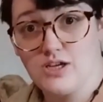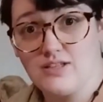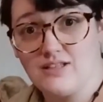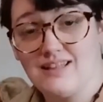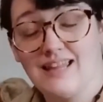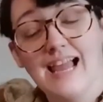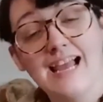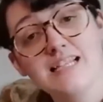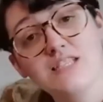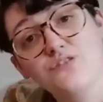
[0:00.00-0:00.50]
the
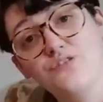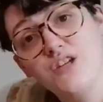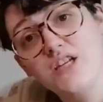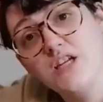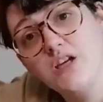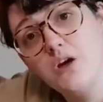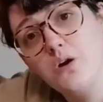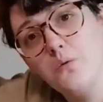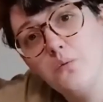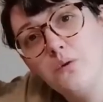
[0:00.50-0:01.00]
last video
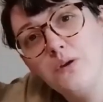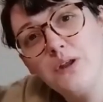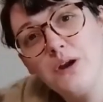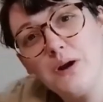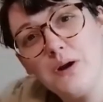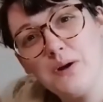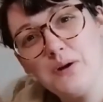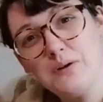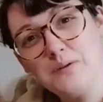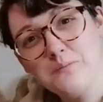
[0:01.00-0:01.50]
with our
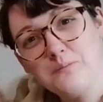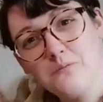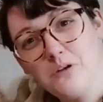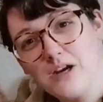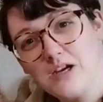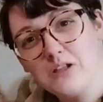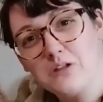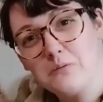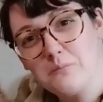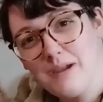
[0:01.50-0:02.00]

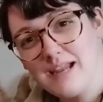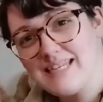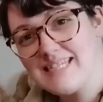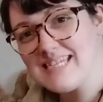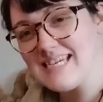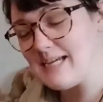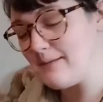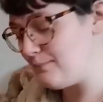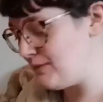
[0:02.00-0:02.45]
regular med kit.